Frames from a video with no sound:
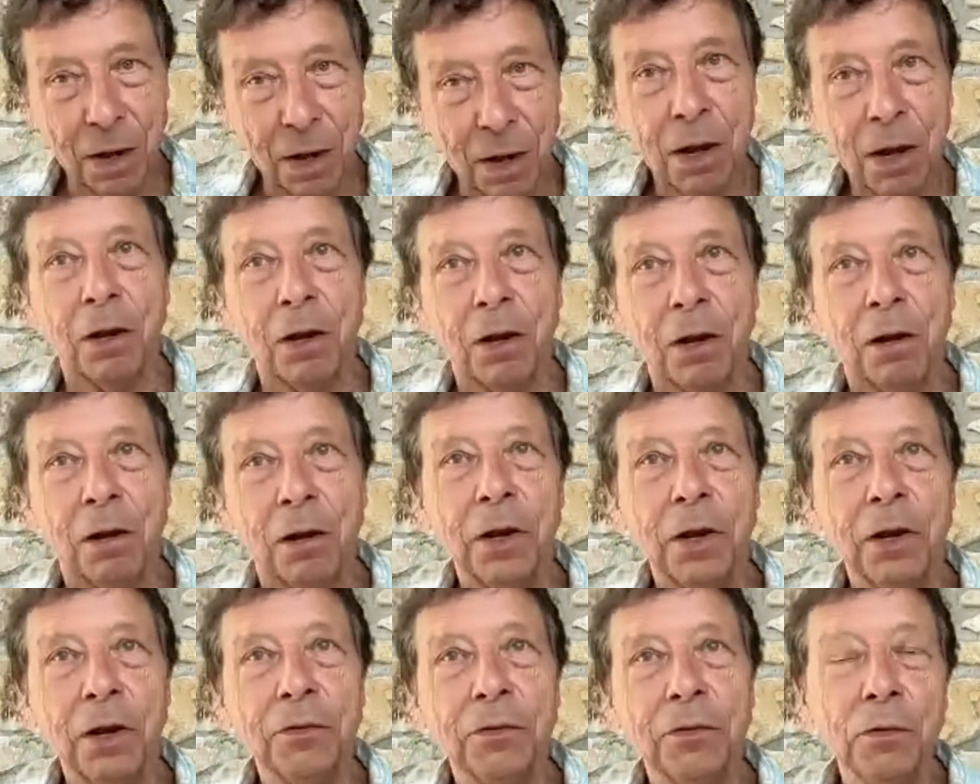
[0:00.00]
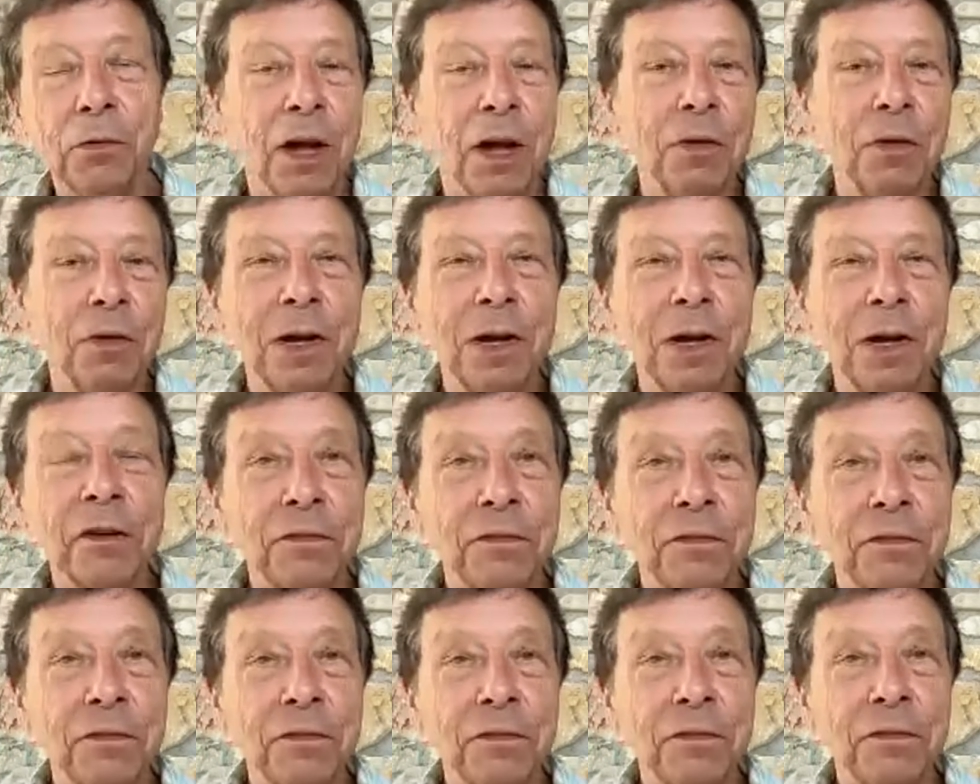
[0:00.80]
We do have a listing
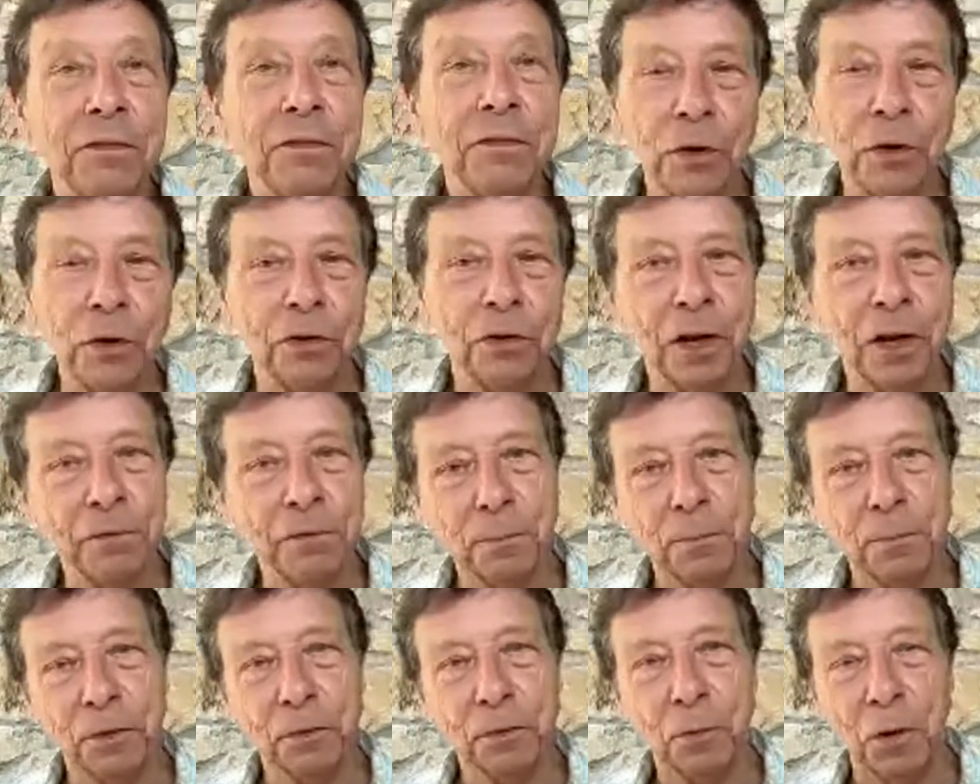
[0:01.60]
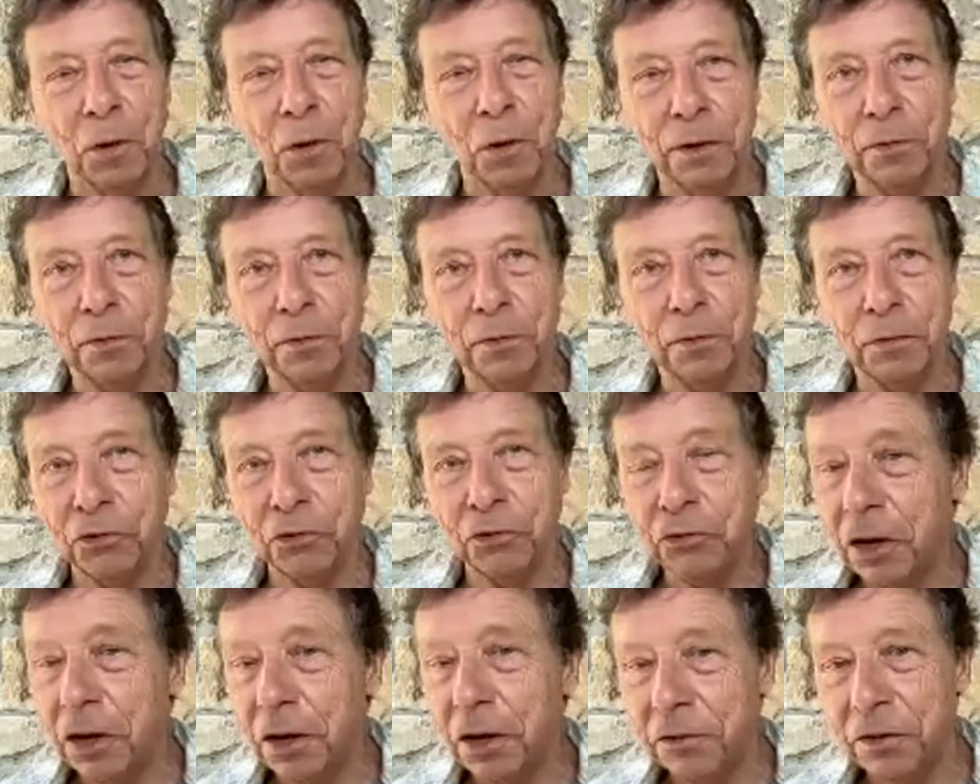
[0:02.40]
system, which is a government one for
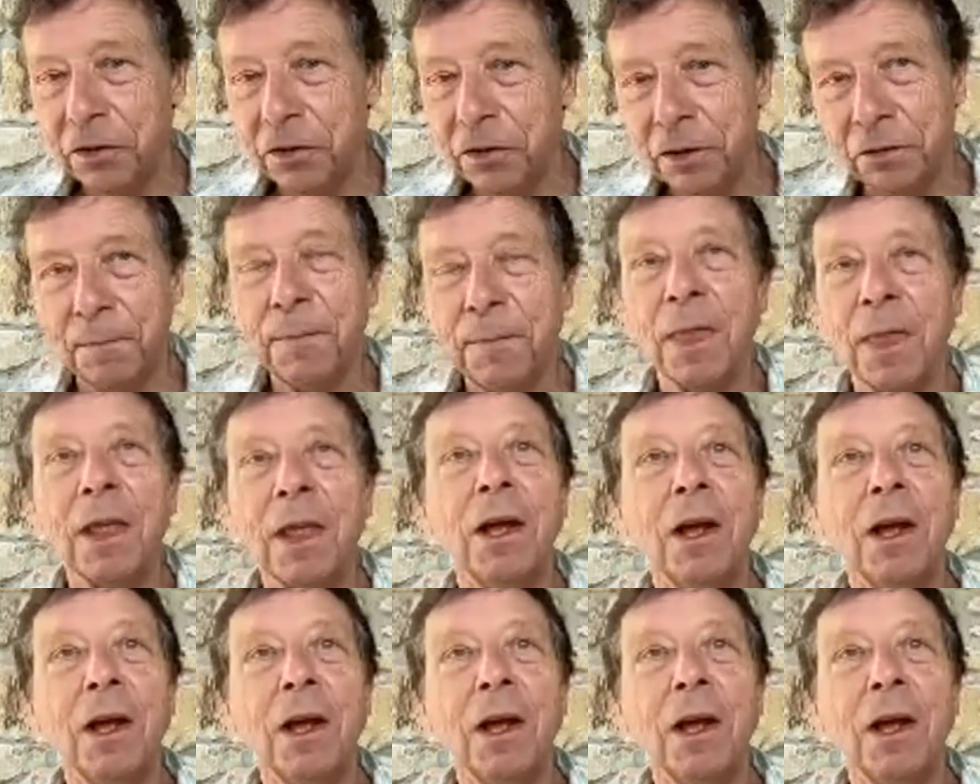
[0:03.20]
churches,